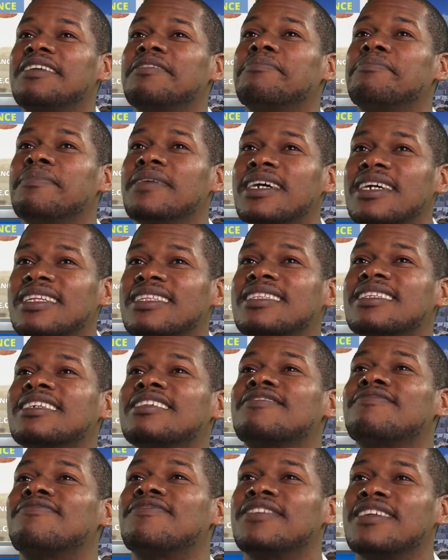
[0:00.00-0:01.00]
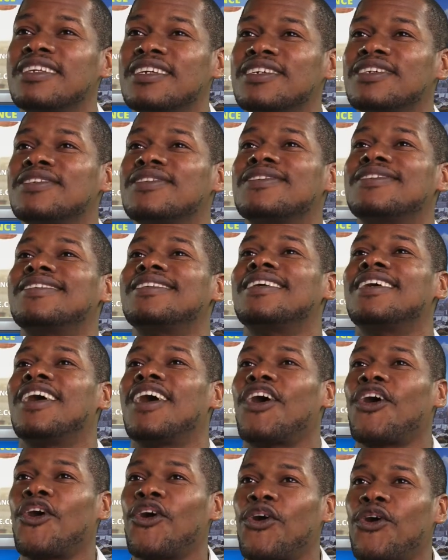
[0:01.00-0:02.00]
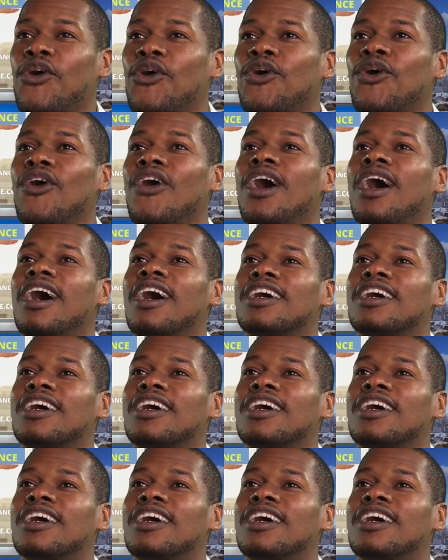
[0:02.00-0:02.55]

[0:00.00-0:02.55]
make this video go